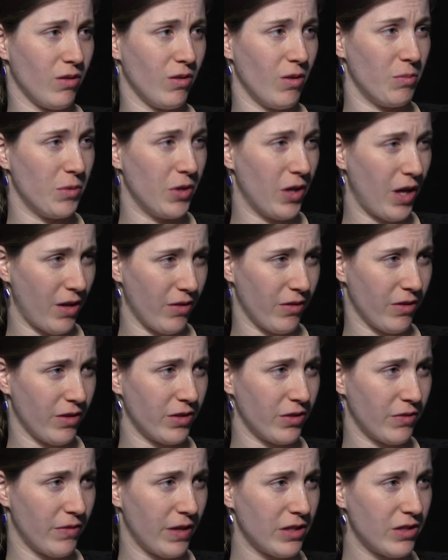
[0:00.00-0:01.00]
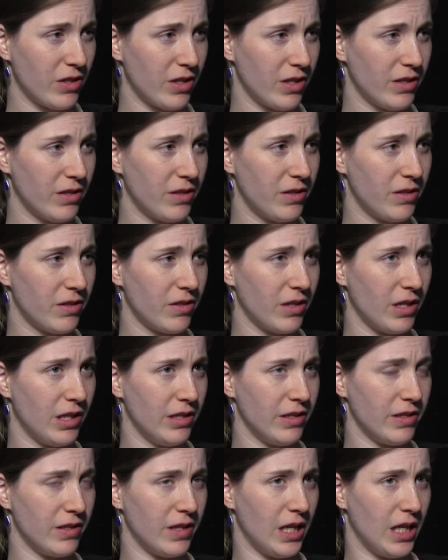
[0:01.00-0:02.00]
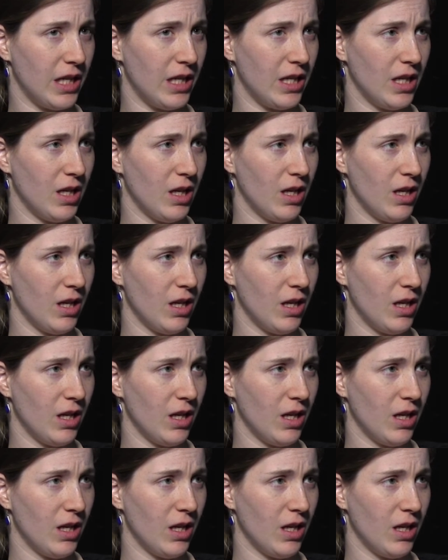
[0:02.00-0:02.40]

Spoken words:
global health interventions is that